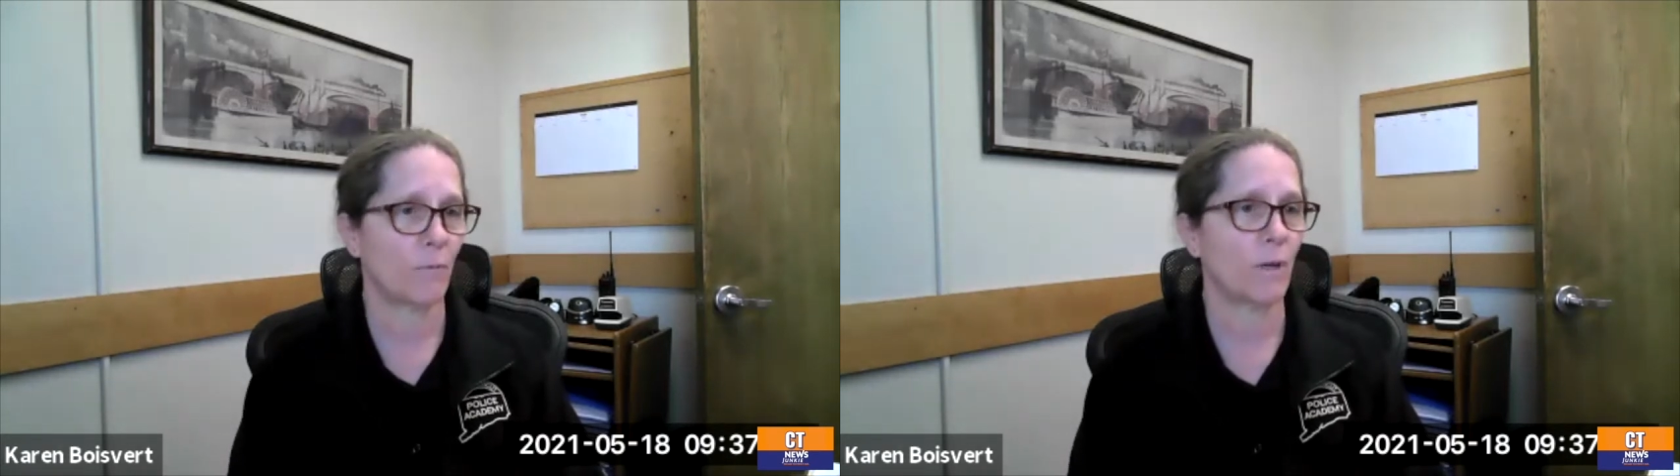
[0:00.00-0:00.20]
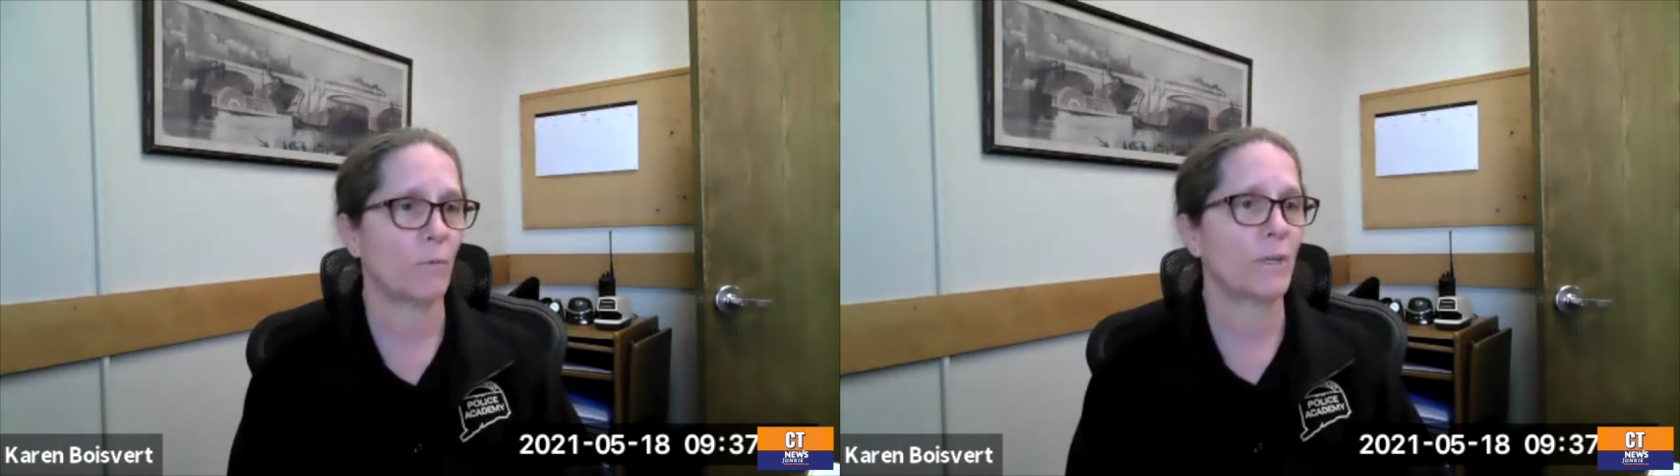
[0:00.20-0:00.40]

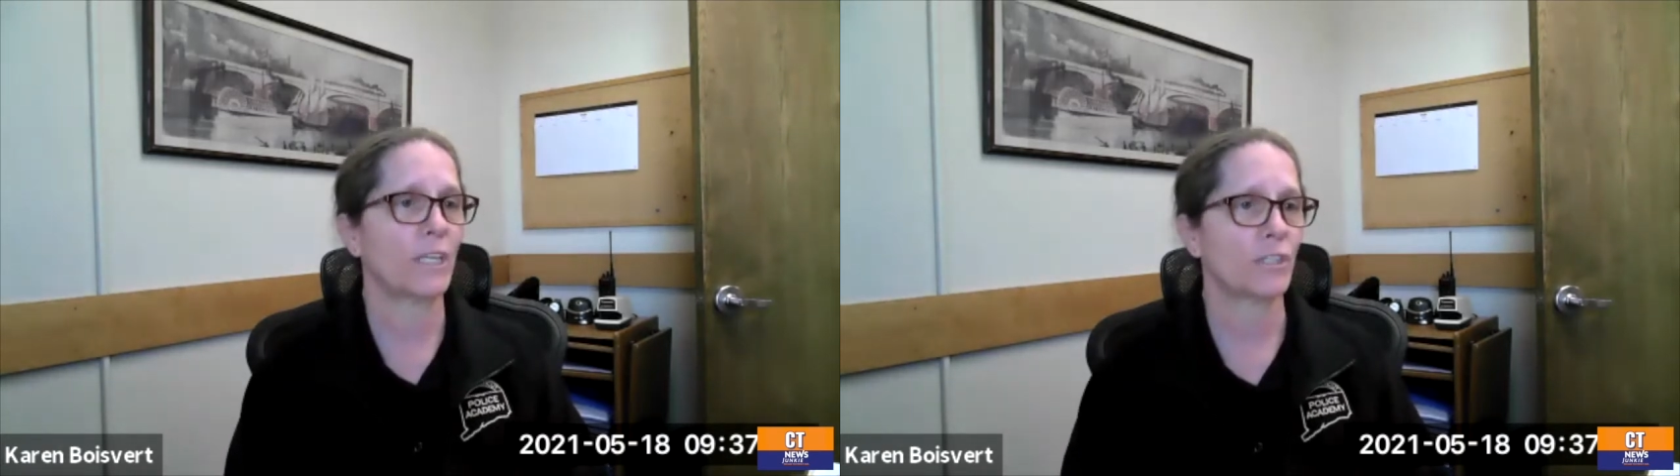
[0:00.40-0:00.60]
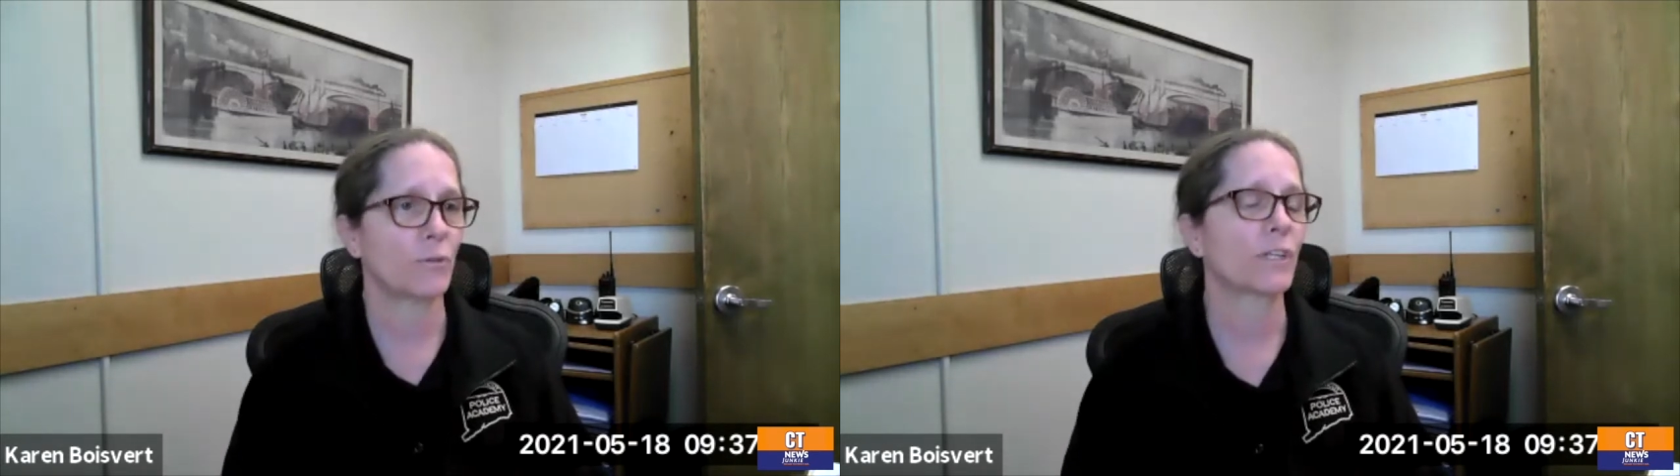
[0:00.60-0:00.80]
what we
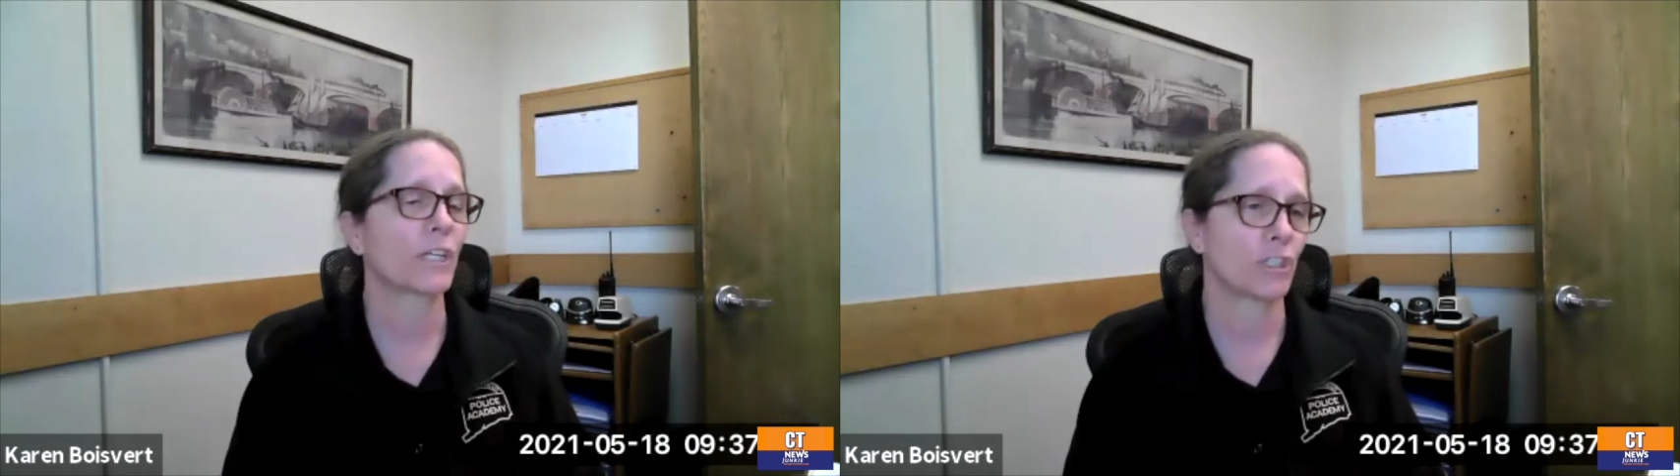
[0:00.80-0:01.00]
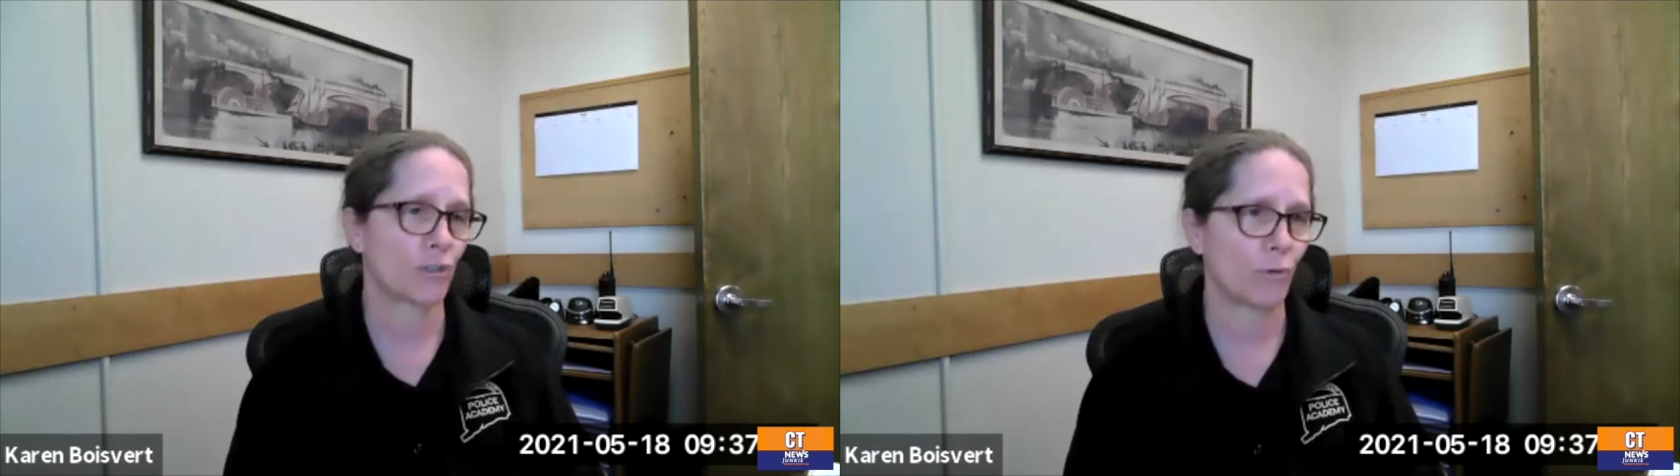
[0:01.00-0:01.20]
can do in a
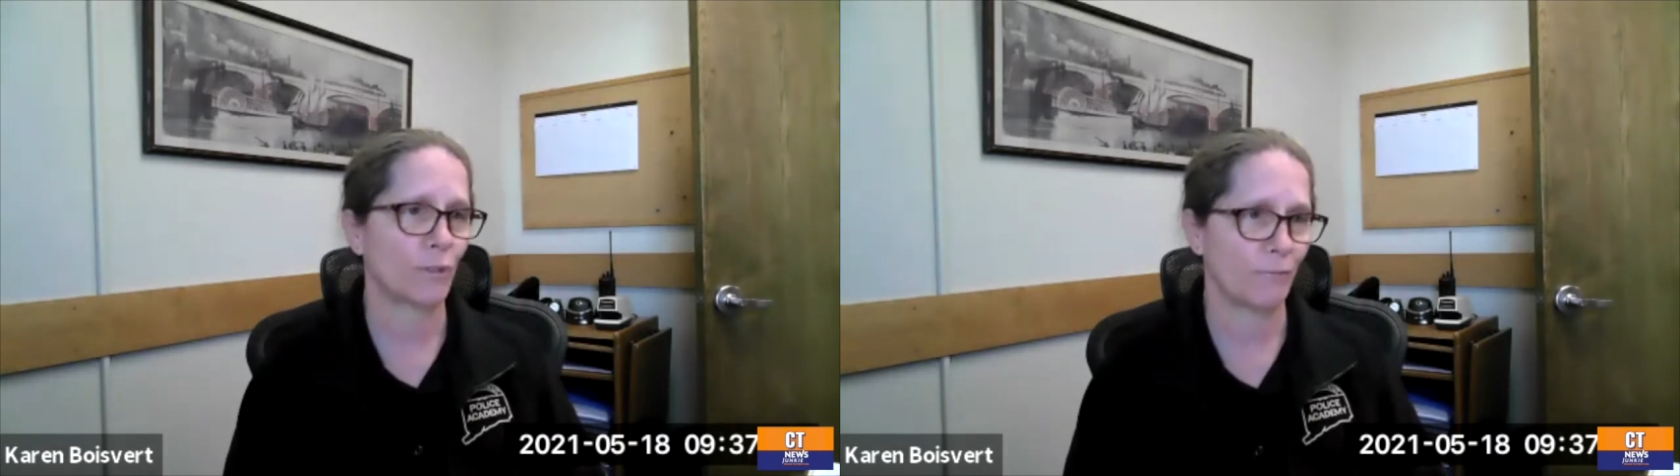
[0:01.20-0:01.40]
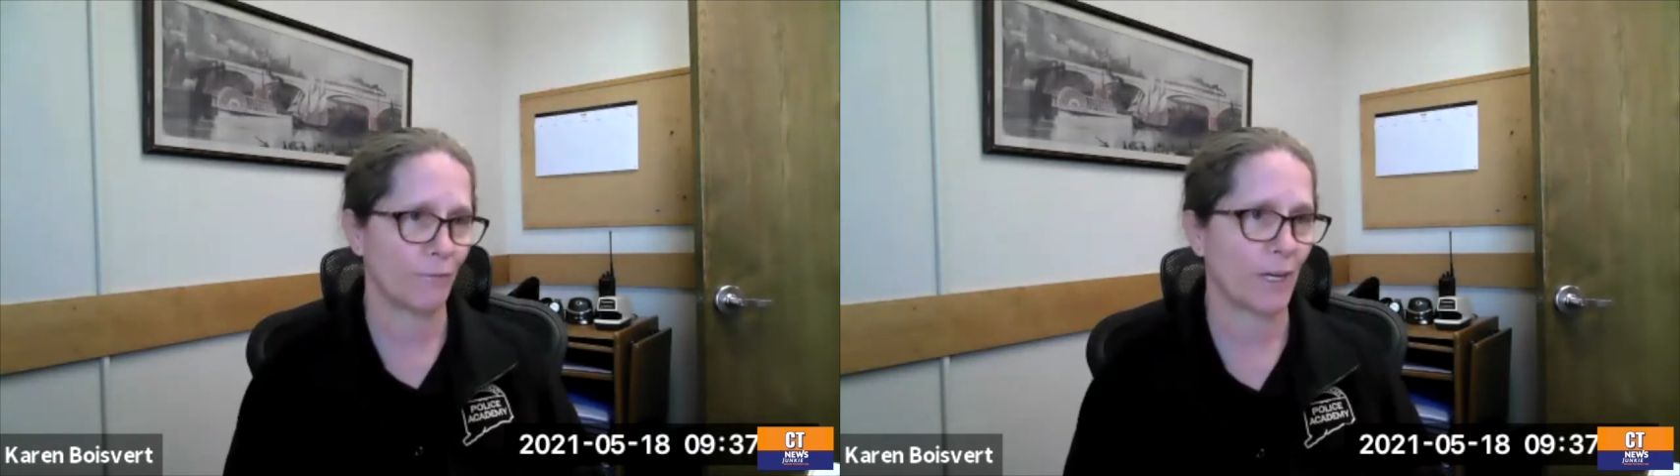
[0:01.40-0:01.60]

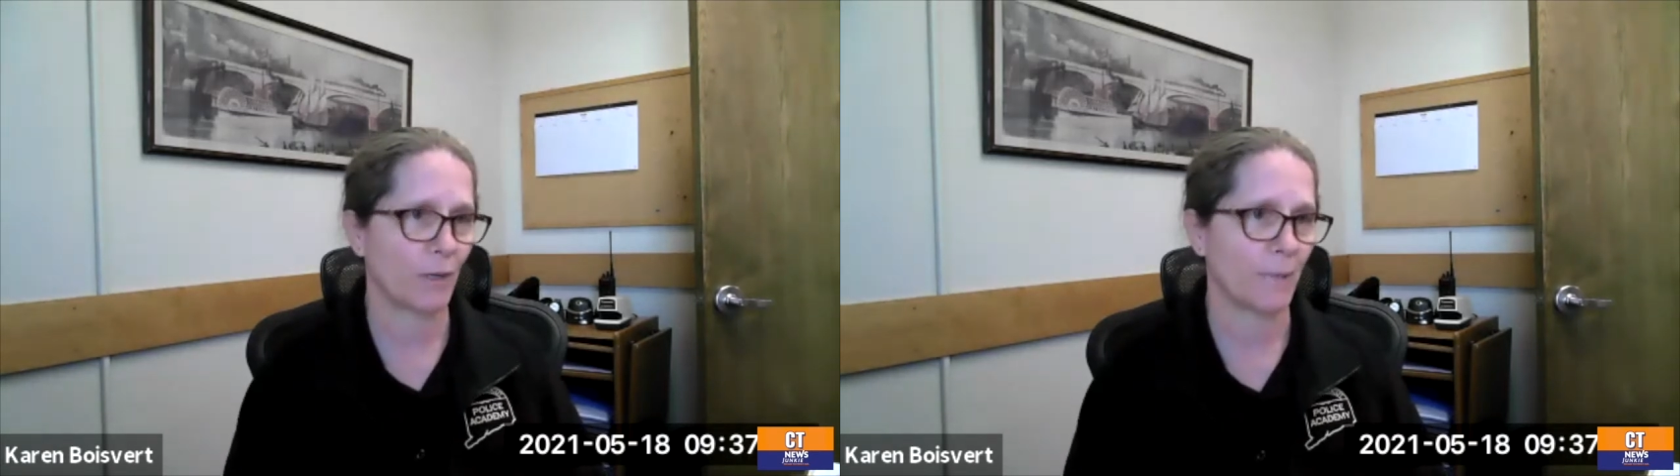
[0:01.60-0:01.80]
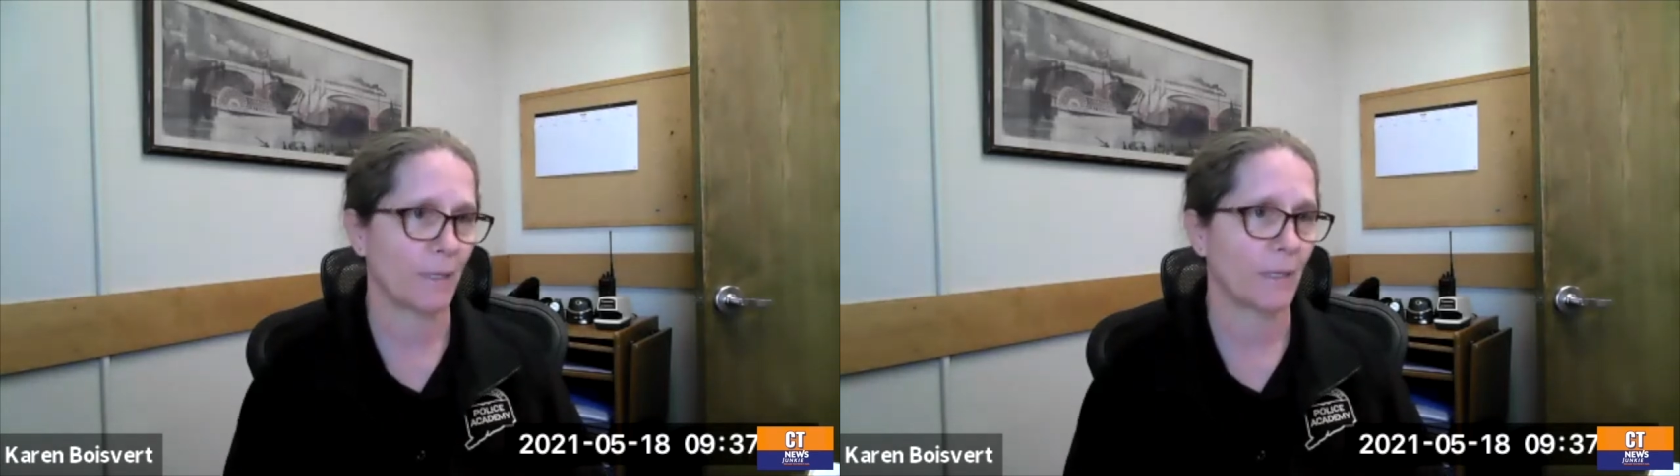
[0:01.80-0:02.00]
controlled
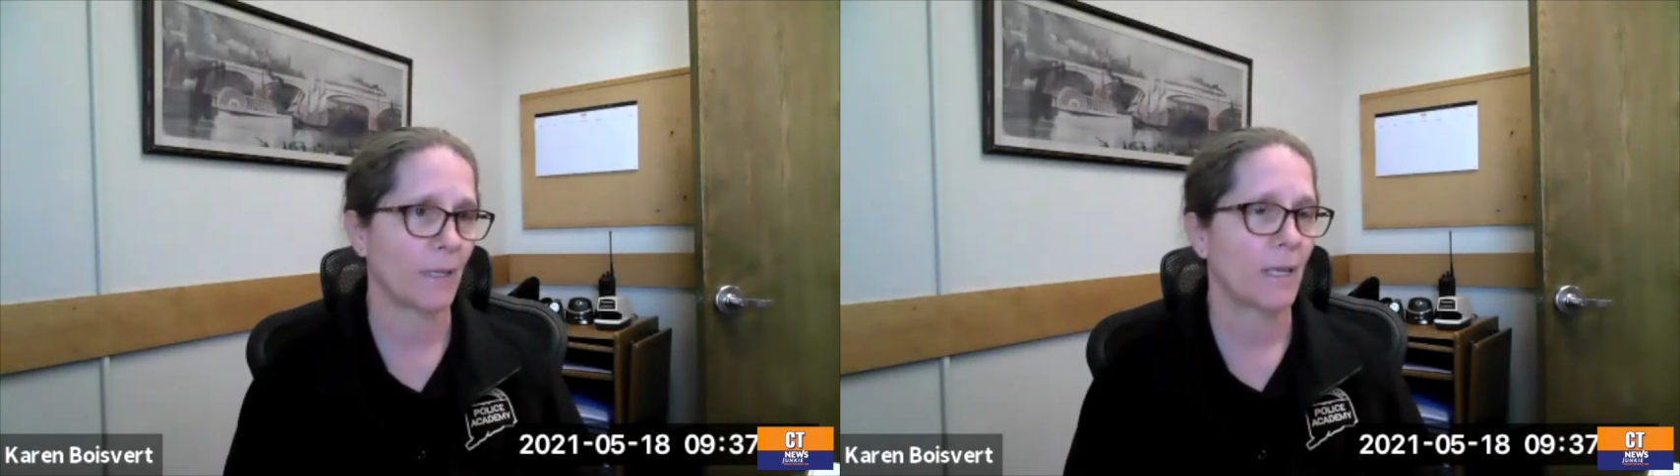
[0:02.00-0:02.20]
environment.